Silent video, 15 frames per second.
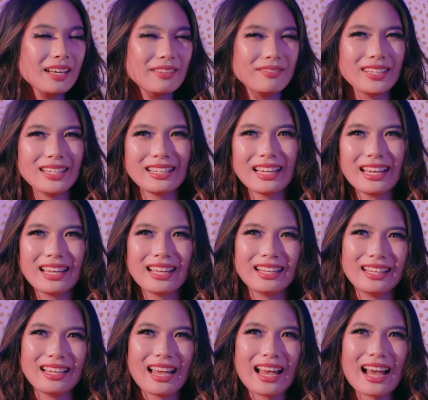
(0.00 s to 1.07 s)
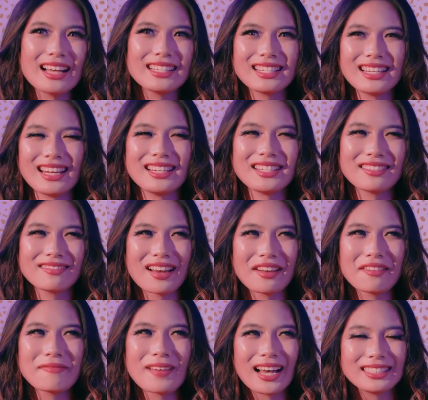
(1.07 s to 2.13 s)
I mean, as an Asian rite
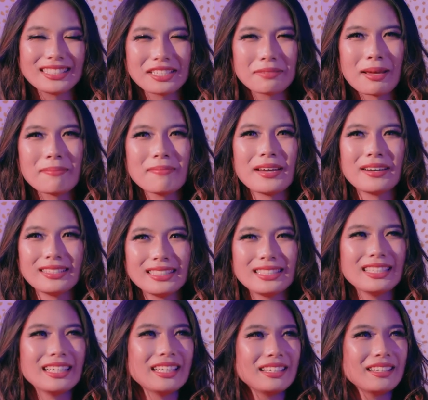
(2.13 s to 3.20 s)
of passage, my parents did,